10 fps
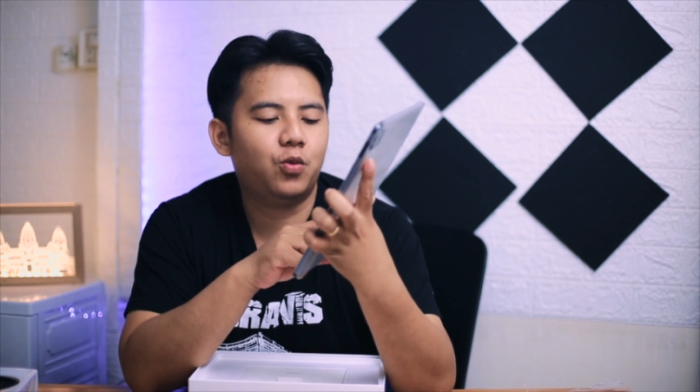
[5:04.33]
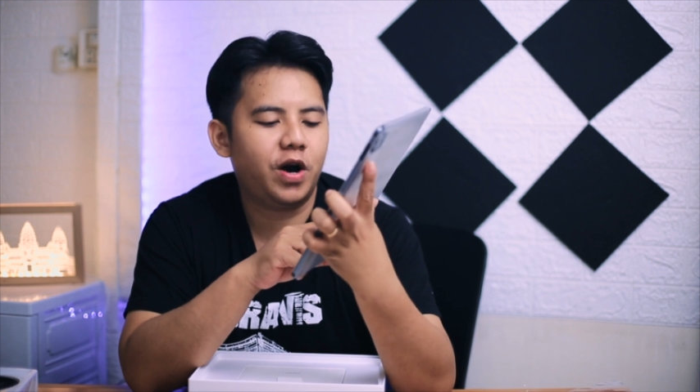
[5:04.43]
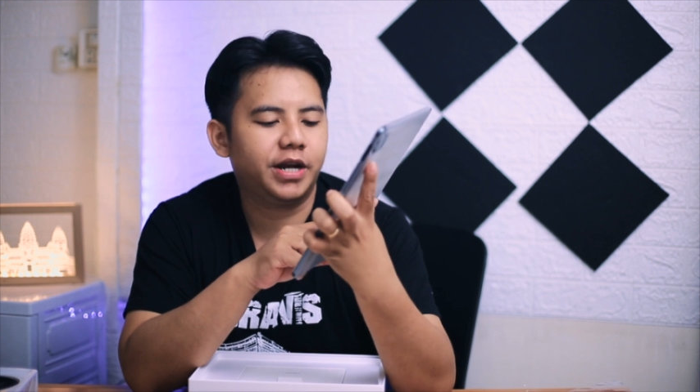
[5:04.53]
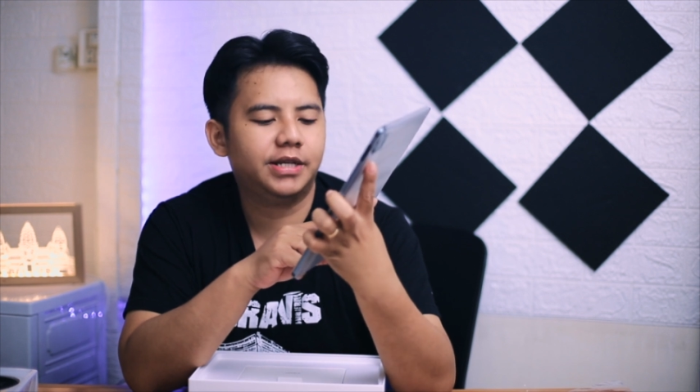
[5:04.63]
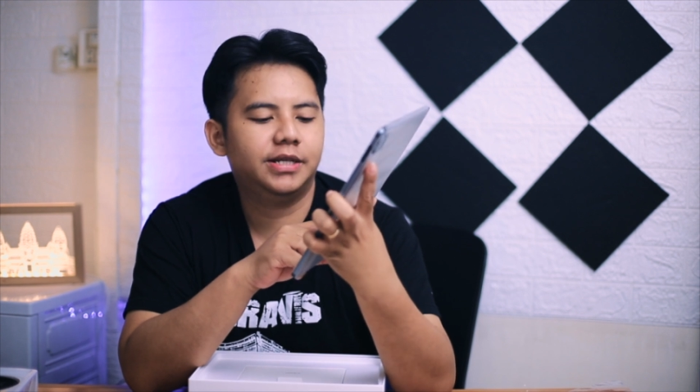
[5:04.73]

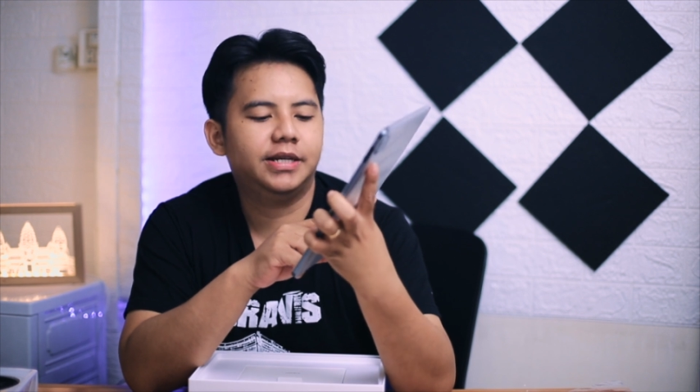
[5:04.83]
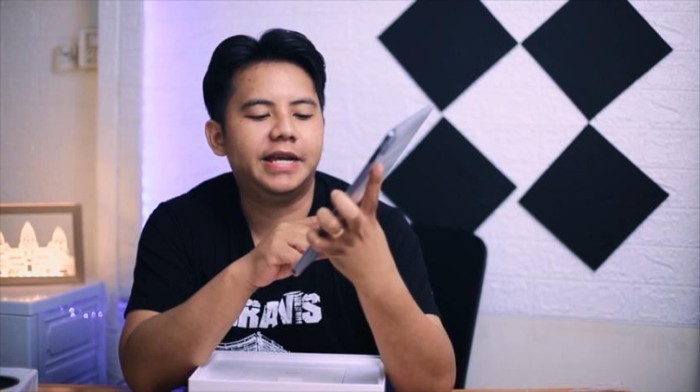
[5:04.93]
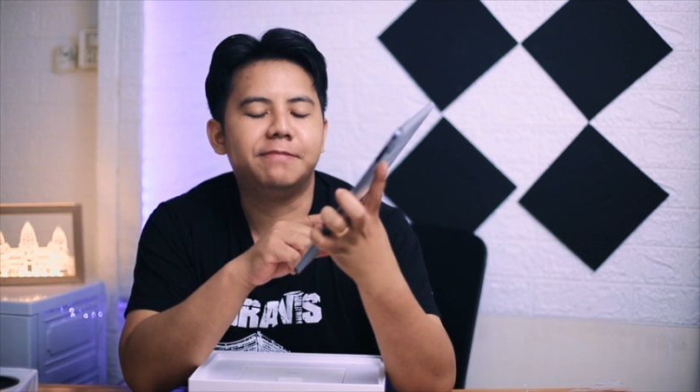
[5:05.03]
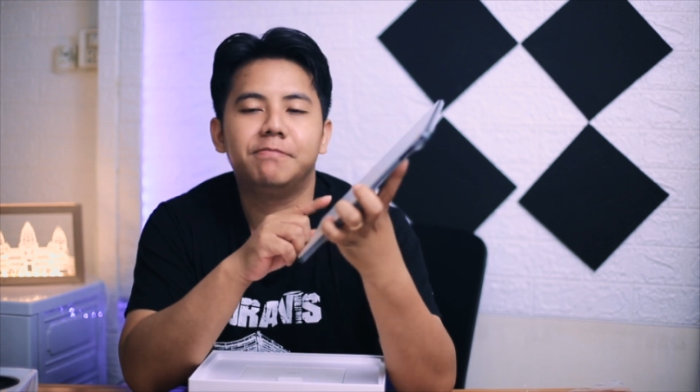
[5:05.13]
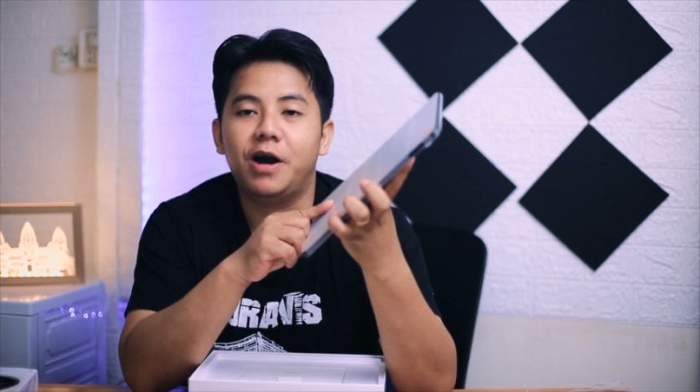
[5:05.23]
watt
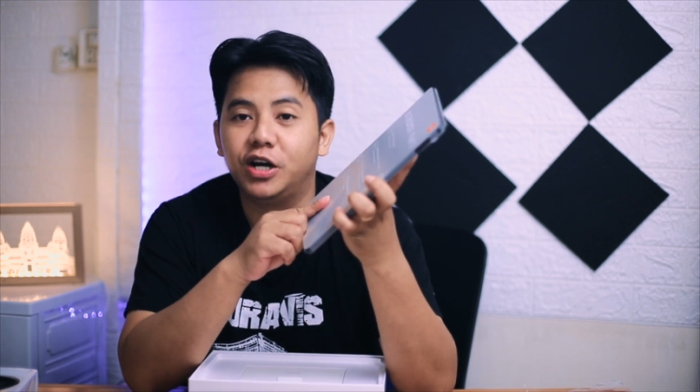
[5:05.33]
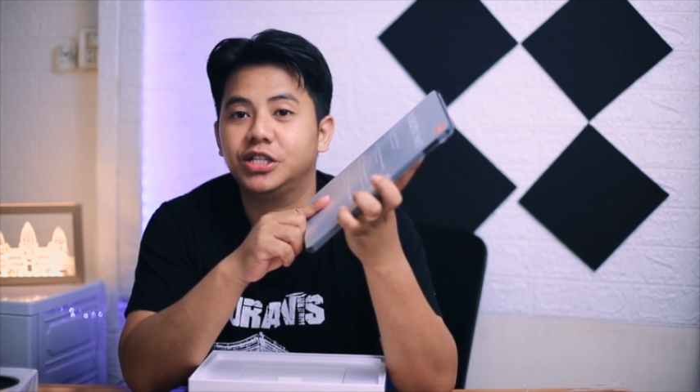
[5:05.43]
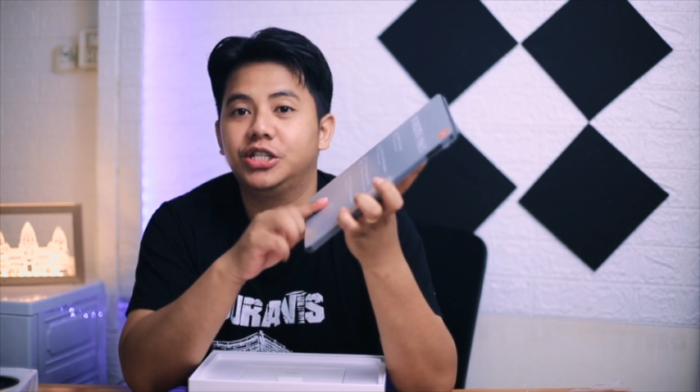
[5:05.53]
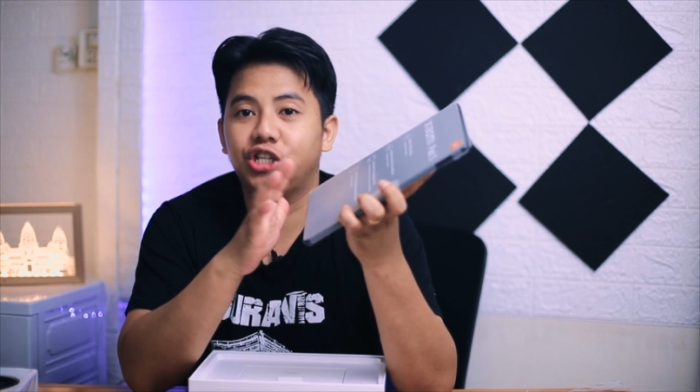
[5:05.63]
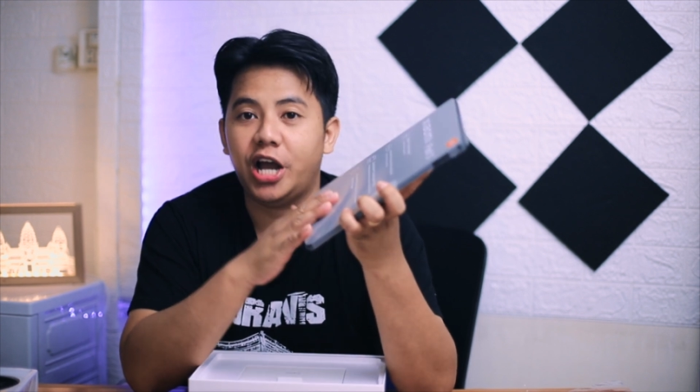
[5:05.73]

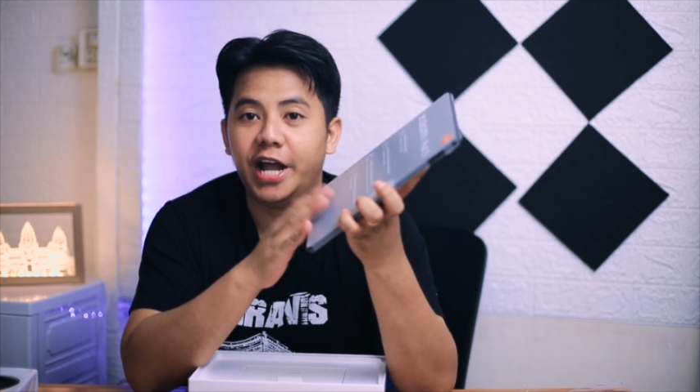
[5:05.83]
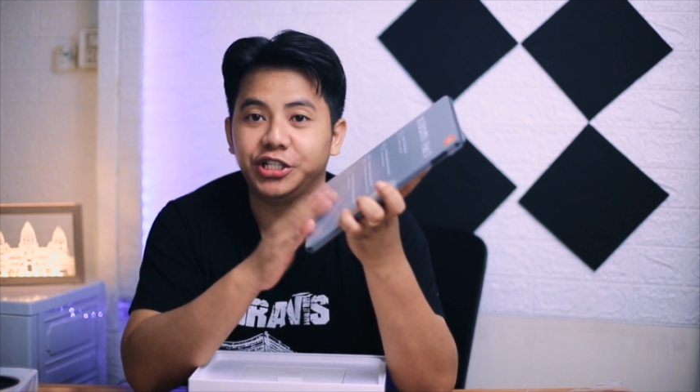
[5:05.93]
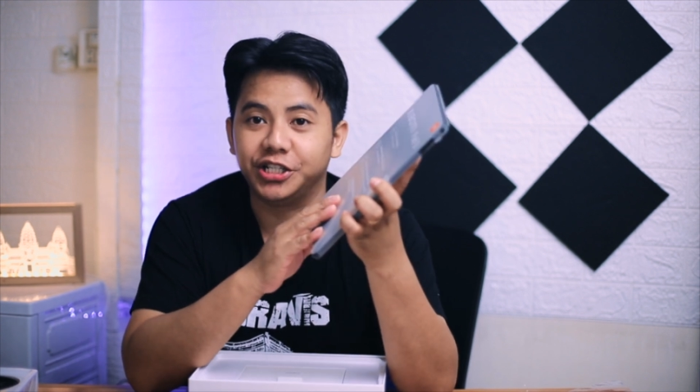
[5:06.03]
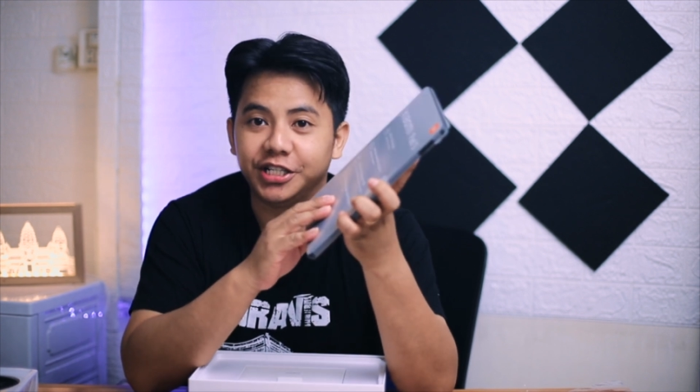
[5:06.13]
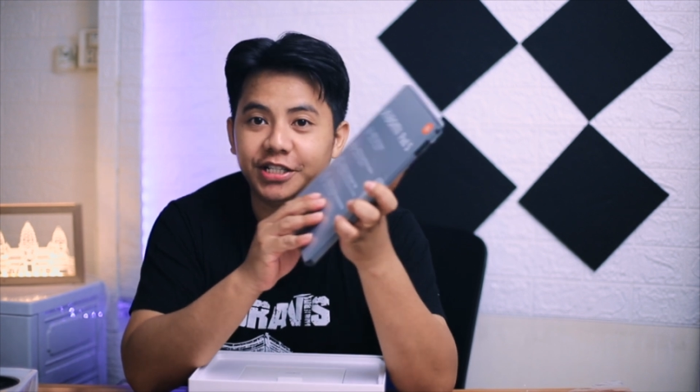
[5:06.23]
in-box charger.